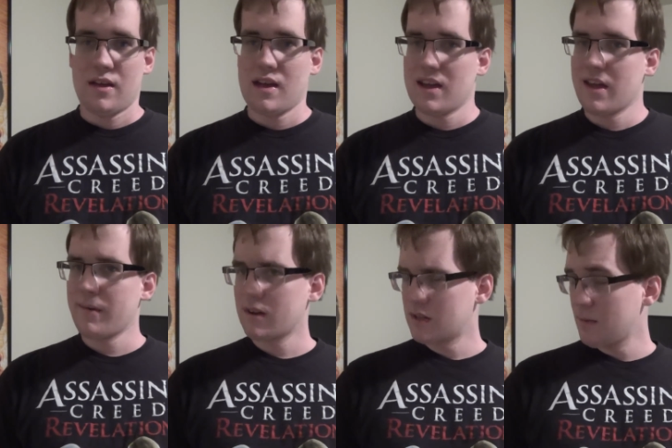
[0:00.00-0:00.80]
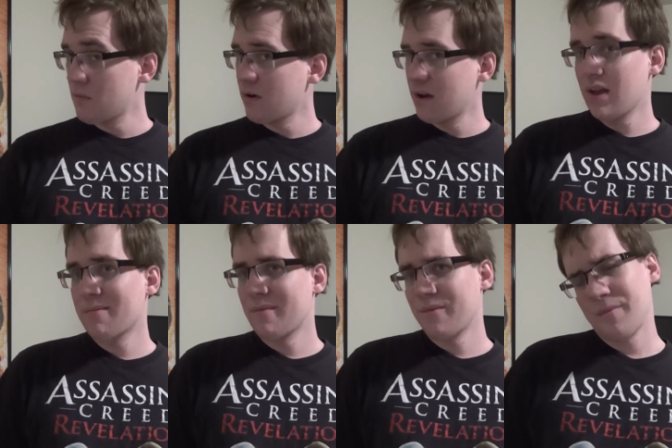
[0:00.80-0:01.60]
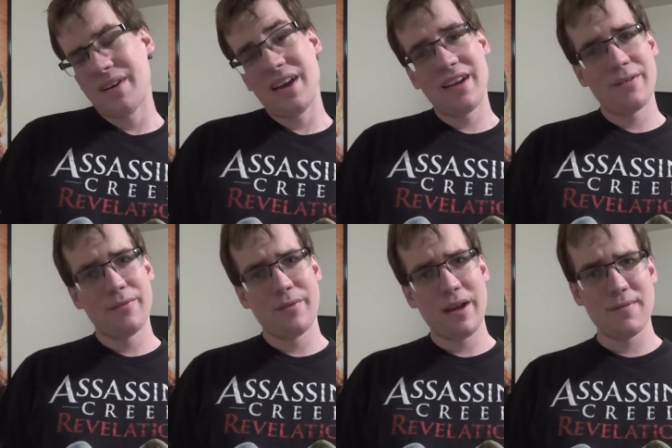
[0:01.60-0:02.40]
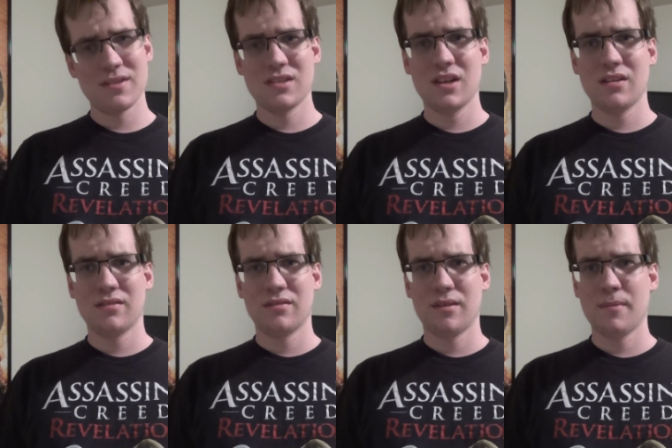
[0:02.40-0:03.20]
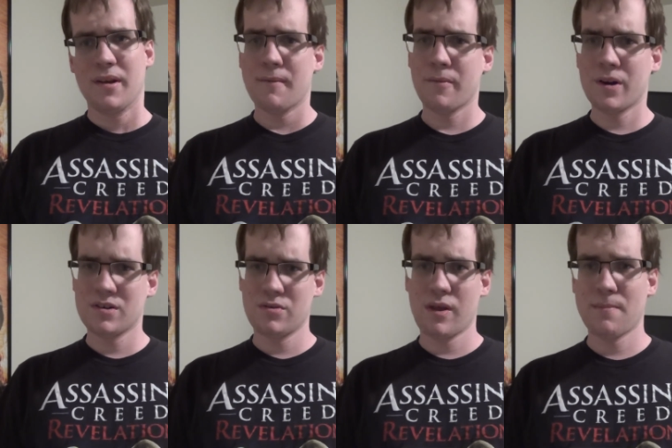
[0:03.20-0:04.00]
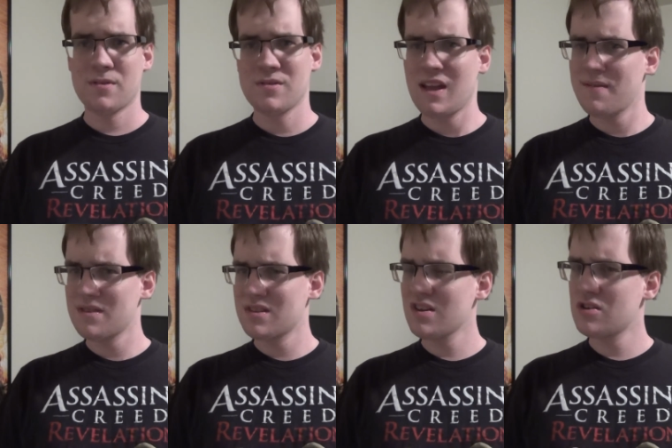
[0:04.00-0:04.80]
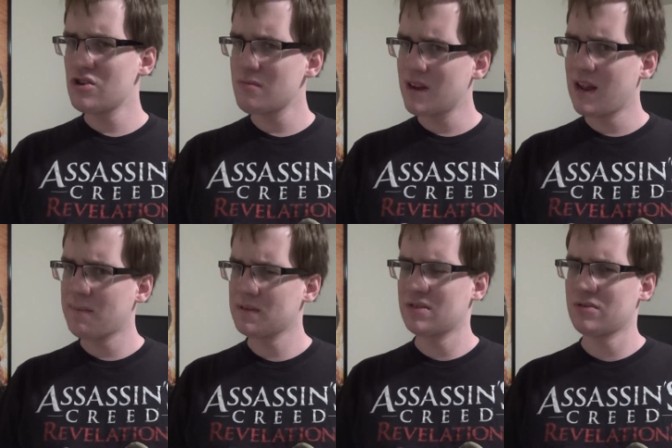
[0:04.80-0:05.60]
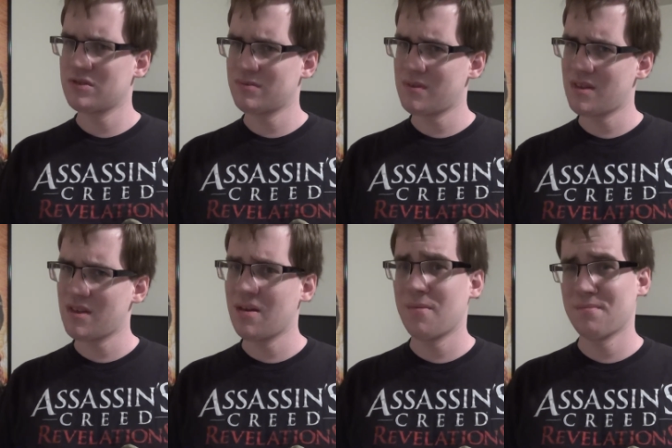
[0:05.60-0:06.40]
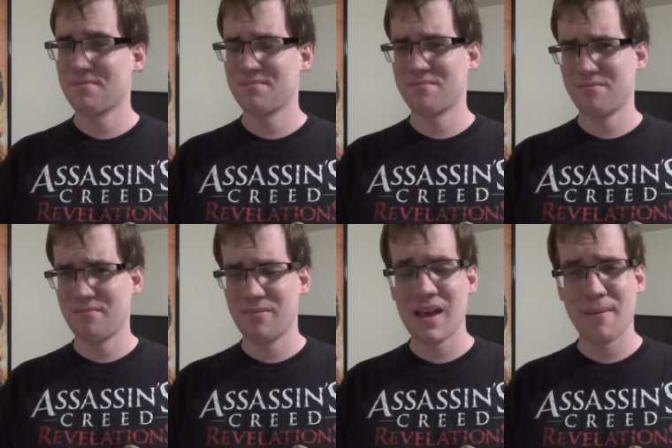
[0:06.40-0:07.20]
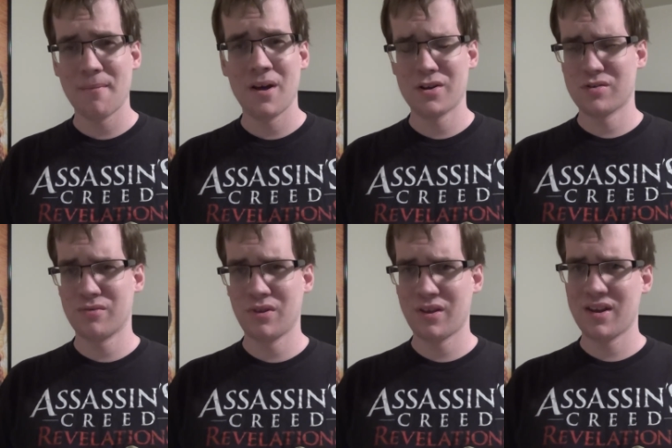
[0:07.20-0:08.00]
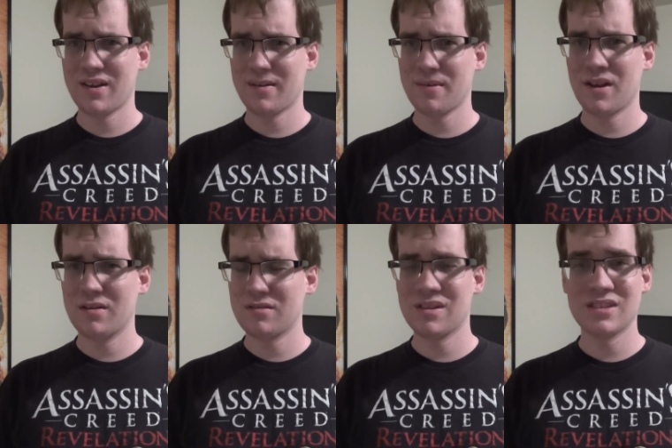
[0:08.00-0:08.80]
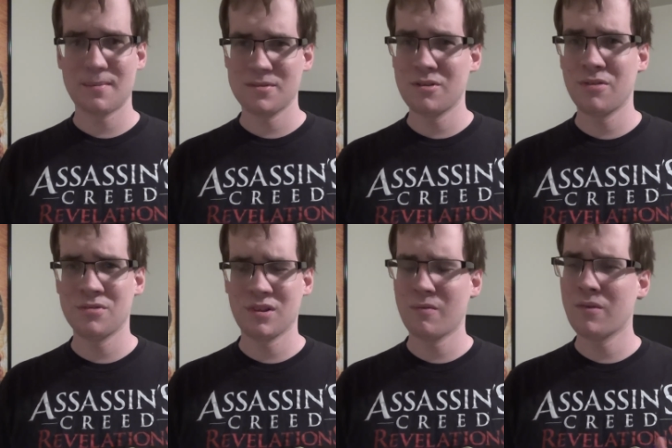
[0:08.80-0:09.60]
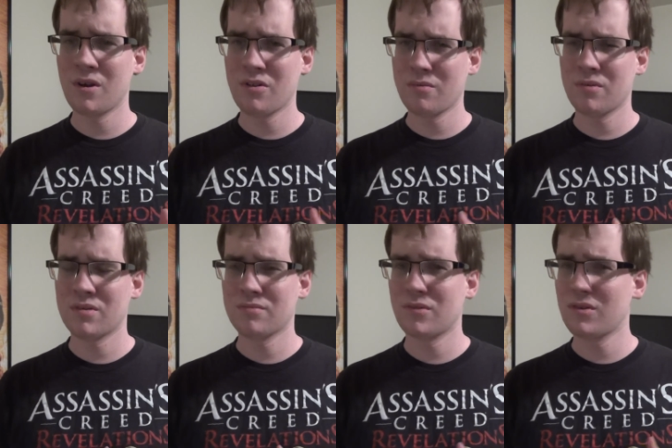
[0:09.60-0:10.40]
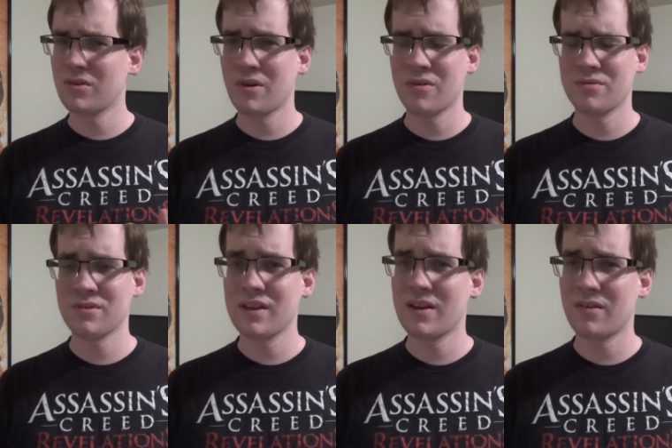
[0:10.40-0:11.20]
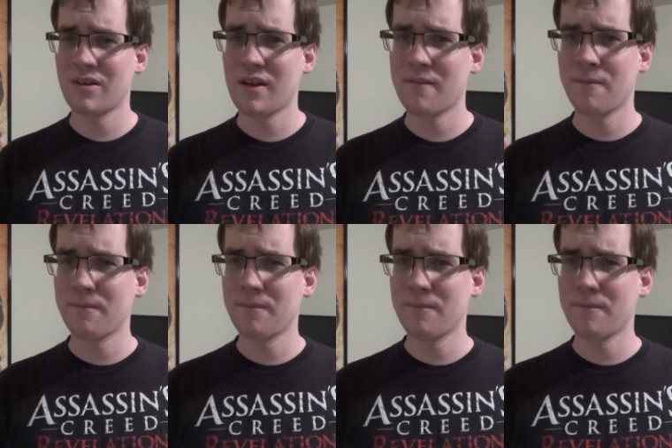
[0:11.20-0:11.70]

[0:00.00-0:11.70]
I can't wait to see more of him. We haven't seen, I've been watching through the episodes, I haven't seen too many episodes with him that much, really. I mean, this episode, and there's like one or two others later I've